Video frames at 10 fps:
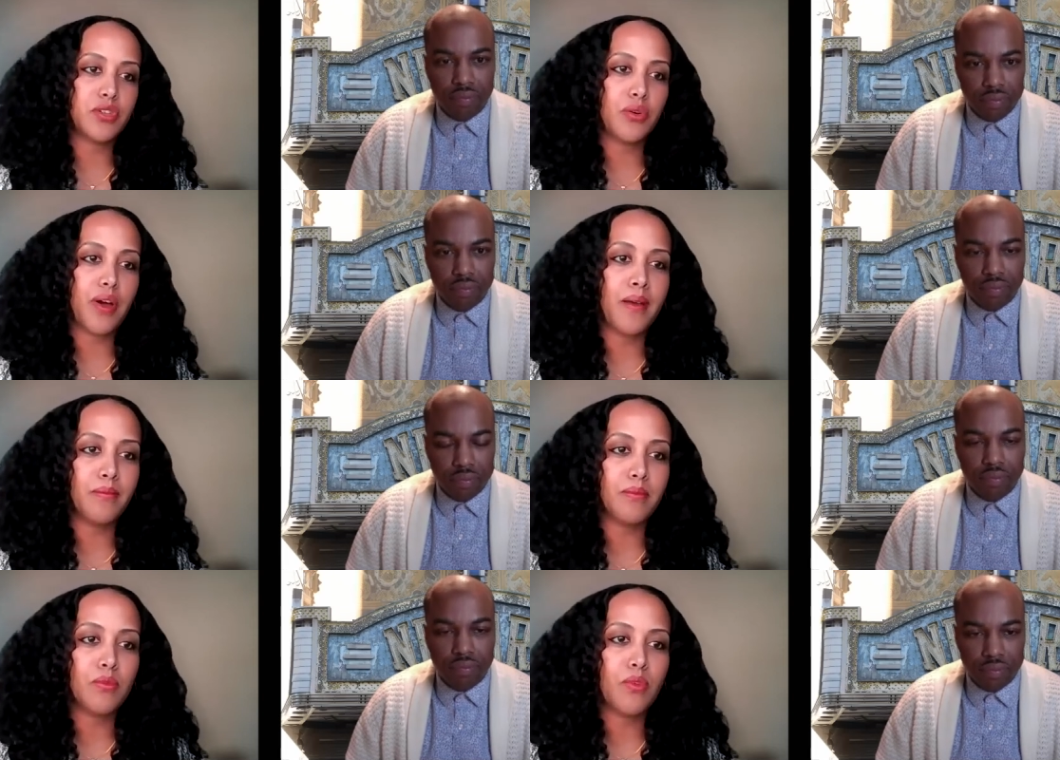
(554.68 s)
Speaker 1: So
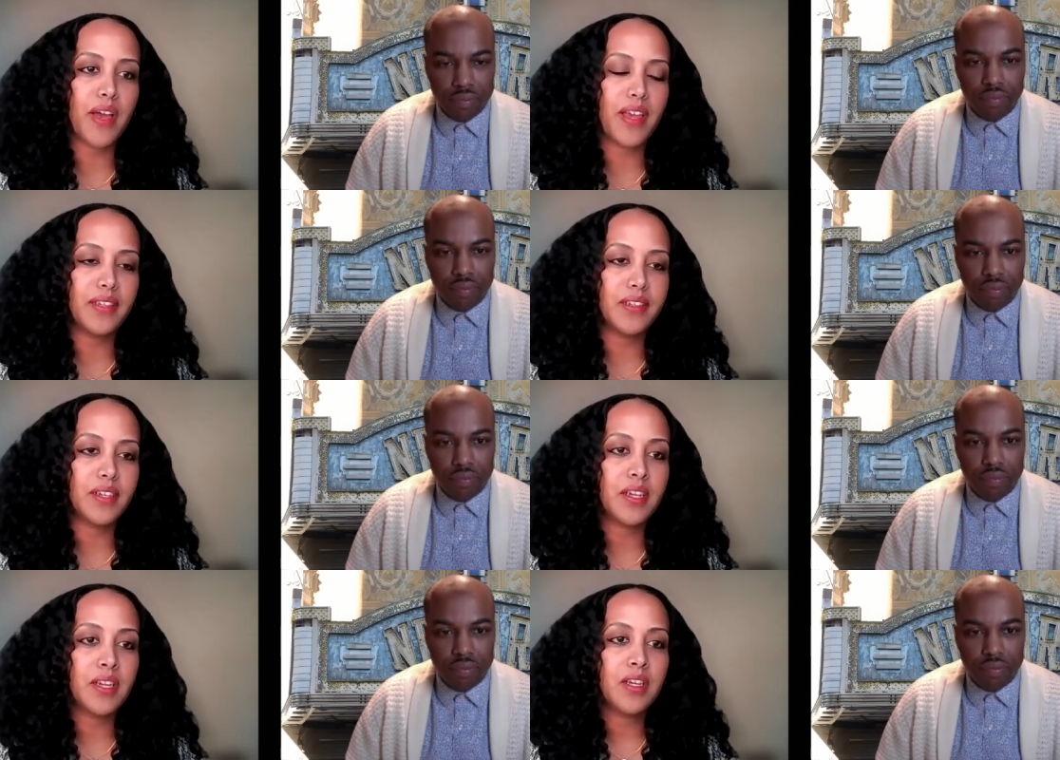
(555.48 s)
I'm quite
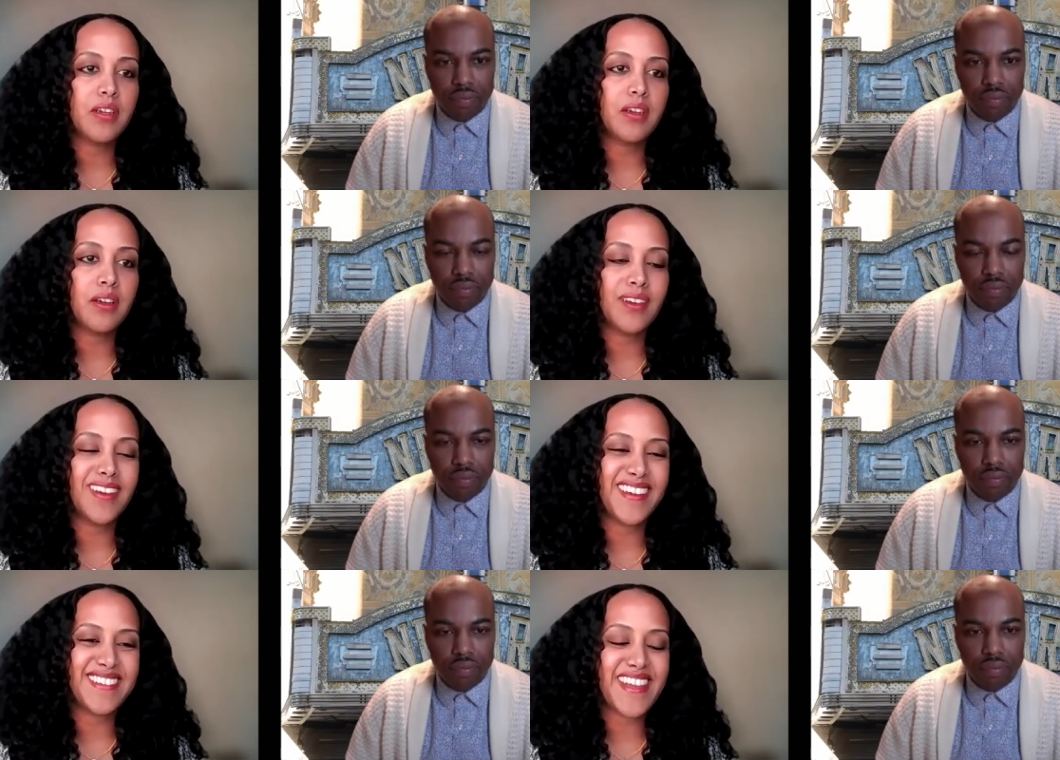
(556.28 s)
uh,
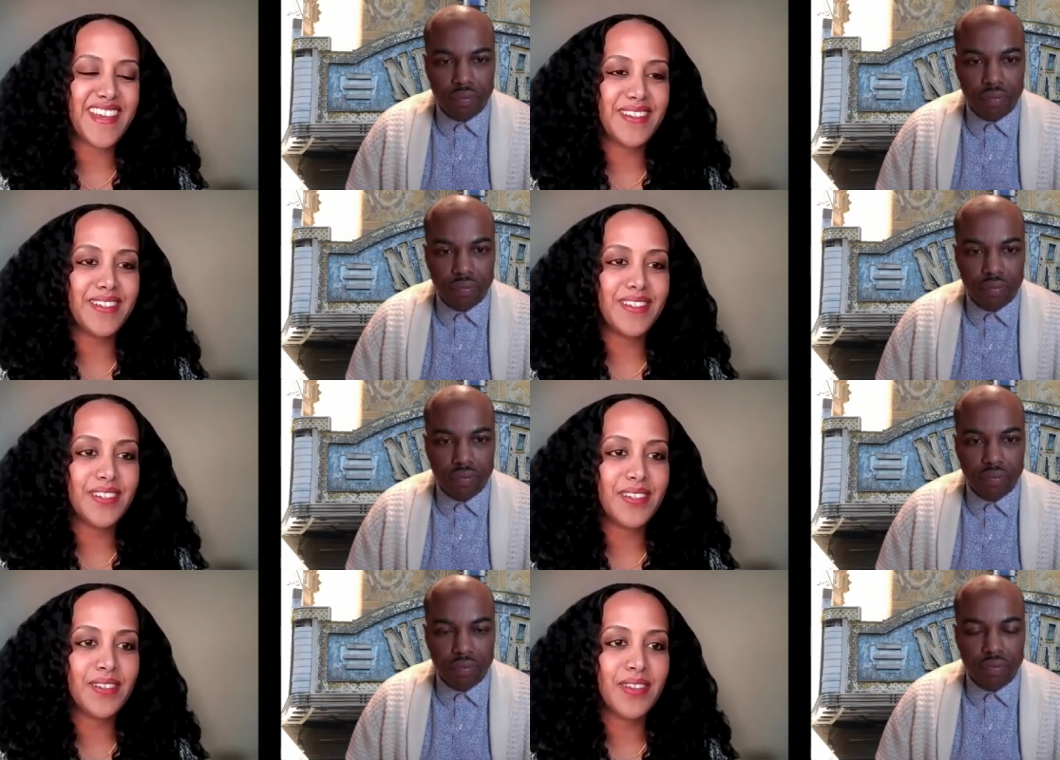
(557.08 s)
excited
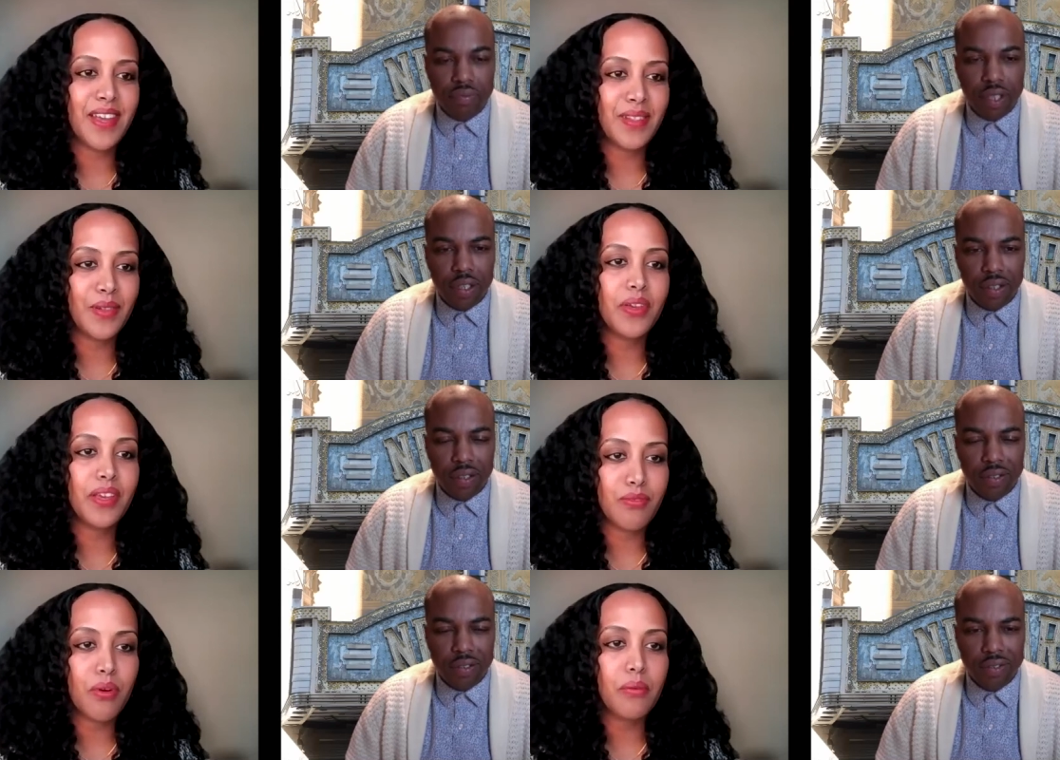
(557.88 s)
and
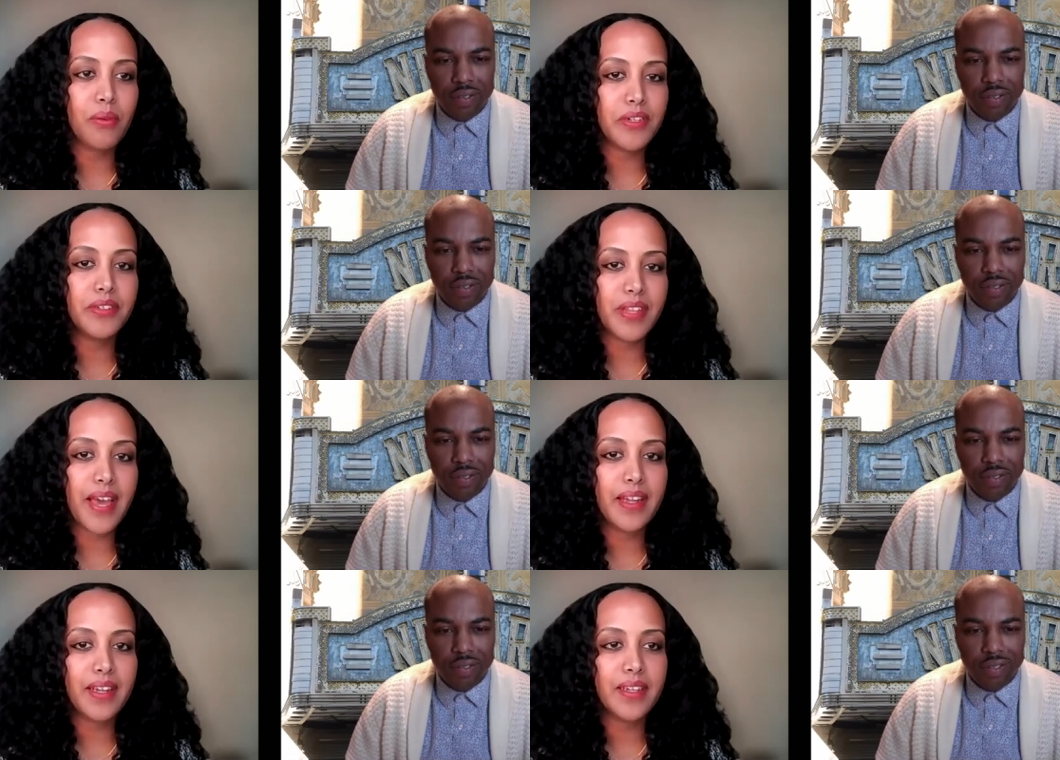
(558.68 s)
looking forward to
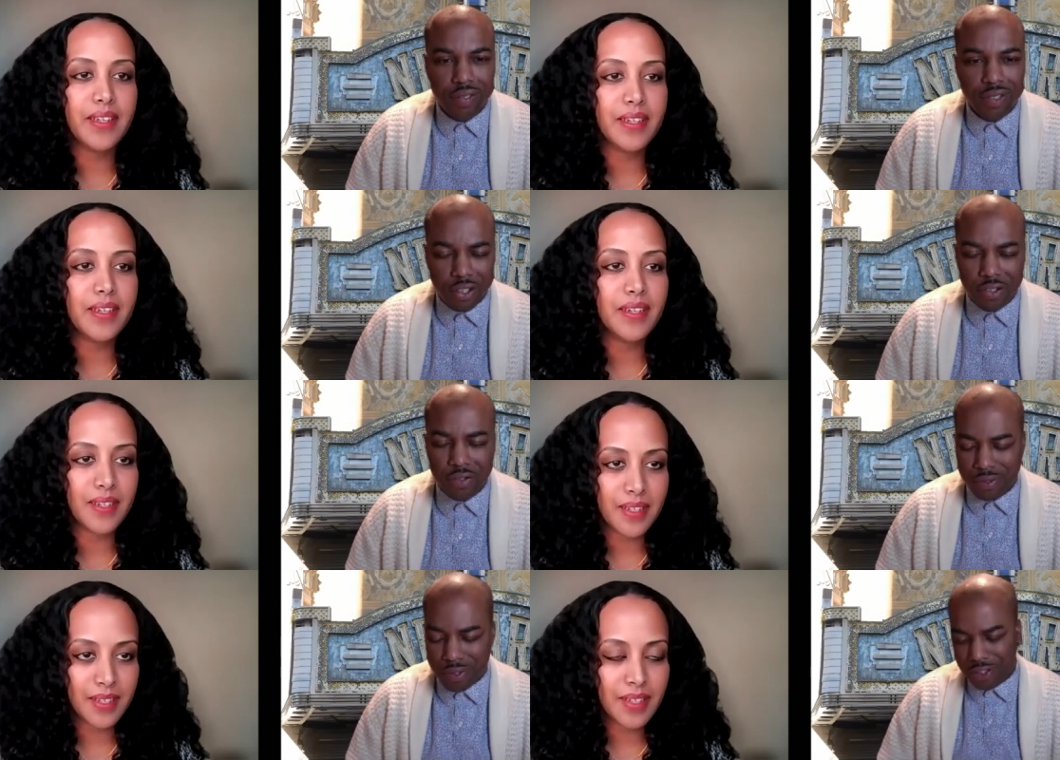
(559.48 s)
that.
Speaker 2: Awesome.
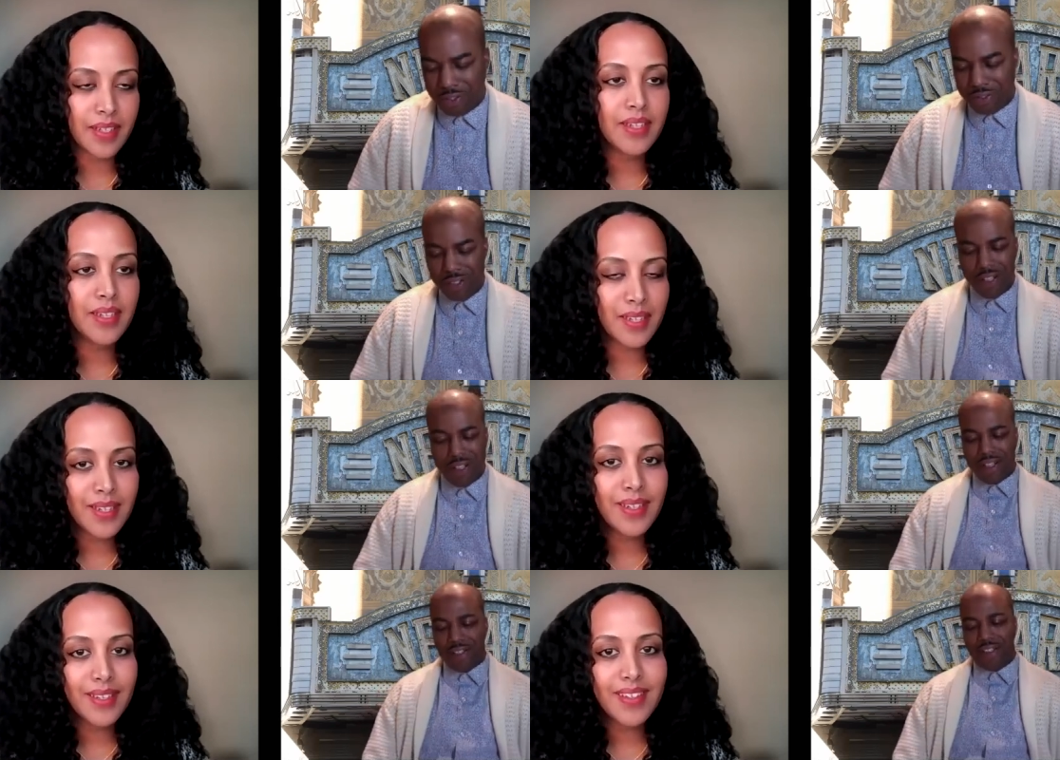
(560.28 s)
Awesome.
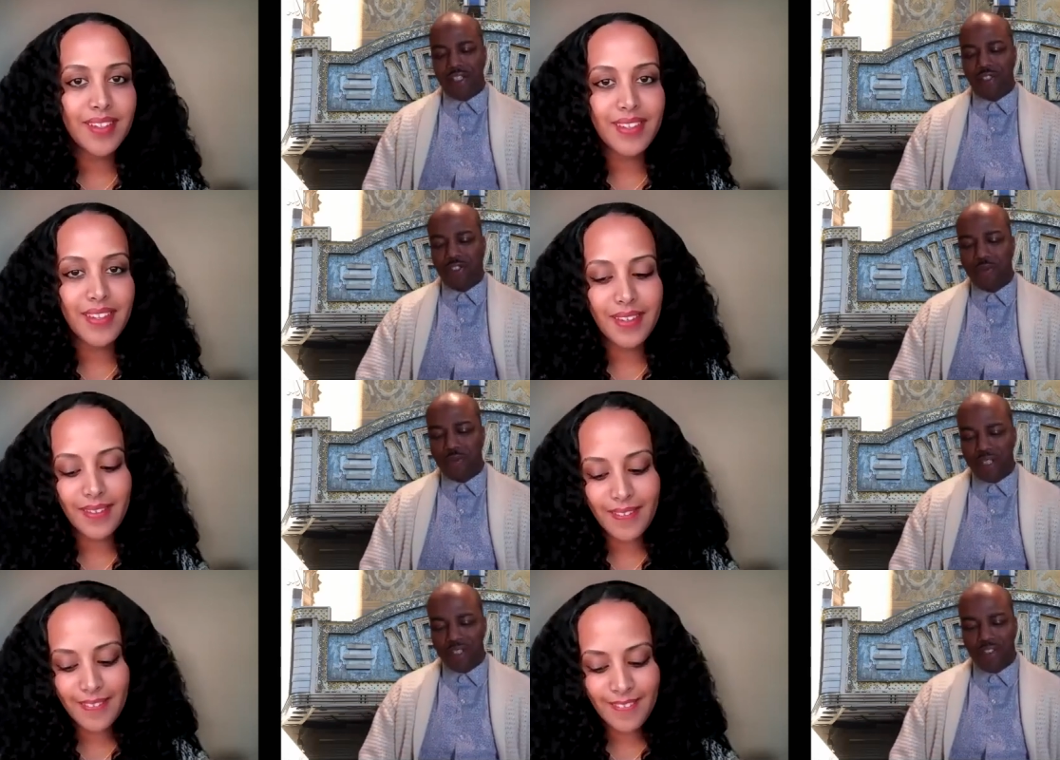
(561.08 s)
Thank you so
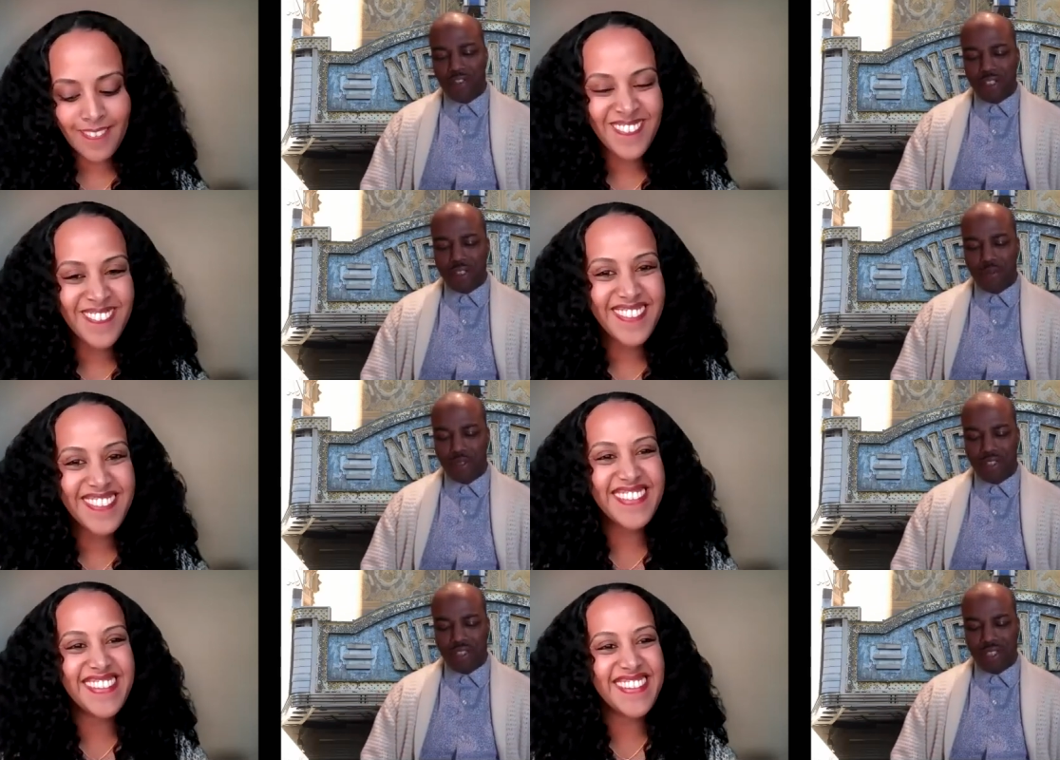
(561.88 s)
much. I really
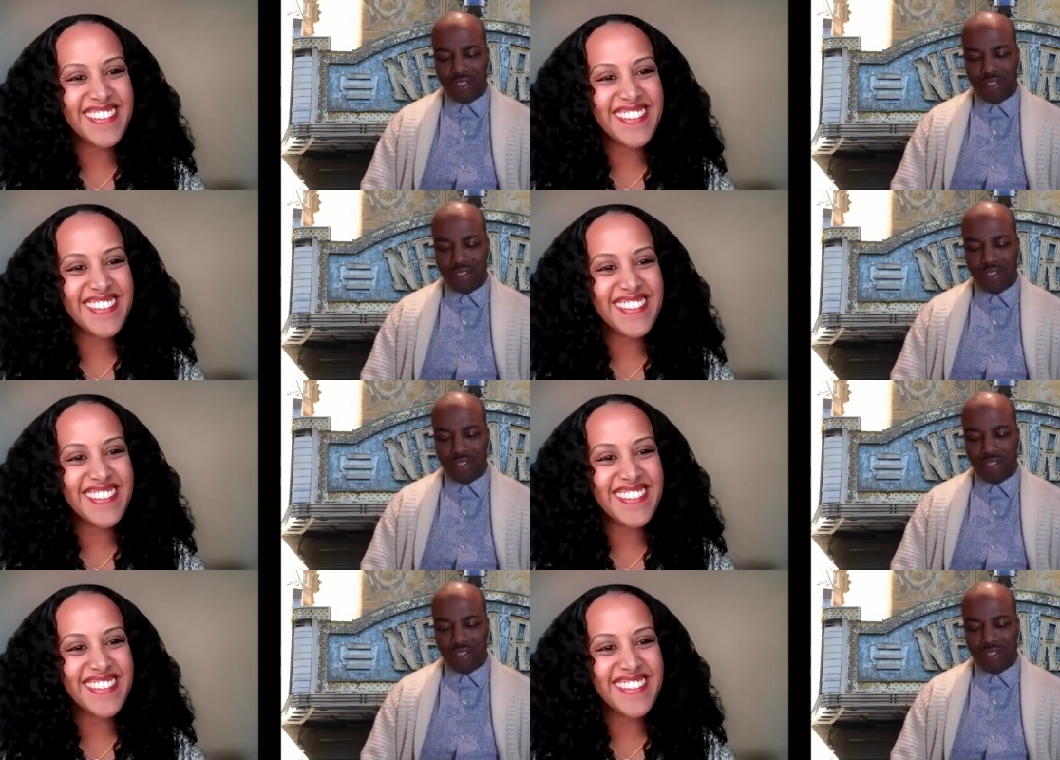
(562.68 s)
appreciate